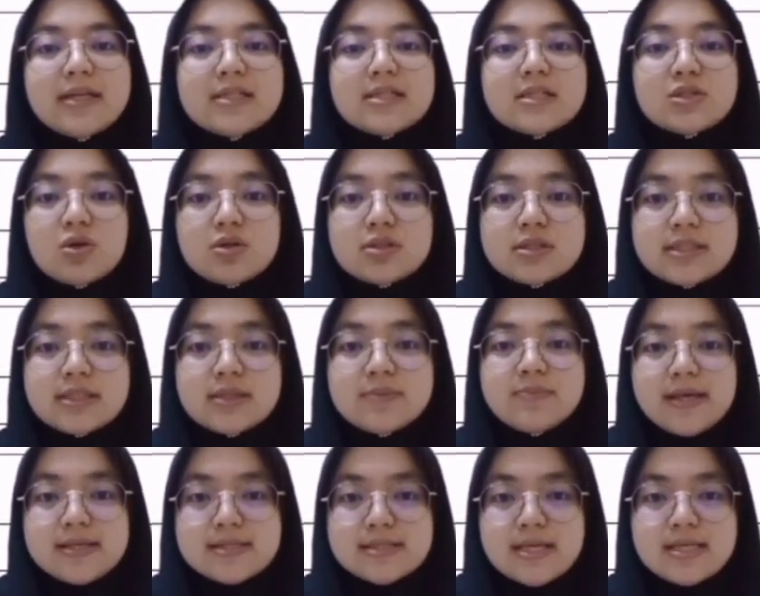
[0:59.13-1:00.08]
the total
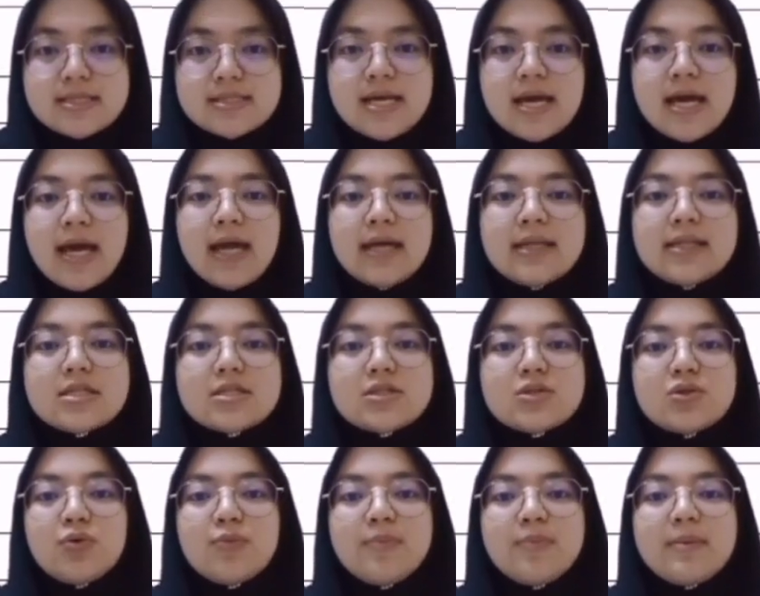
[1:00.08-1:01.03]
basis and needs
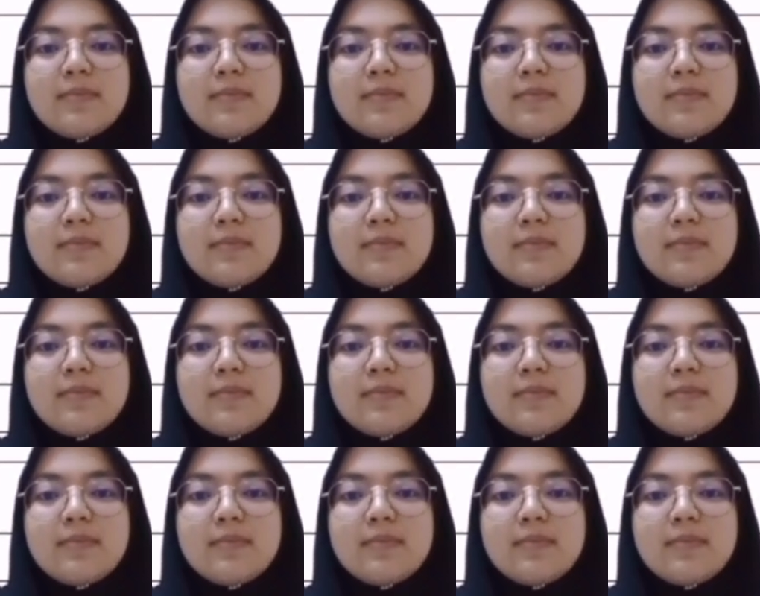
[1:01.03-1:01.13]
to be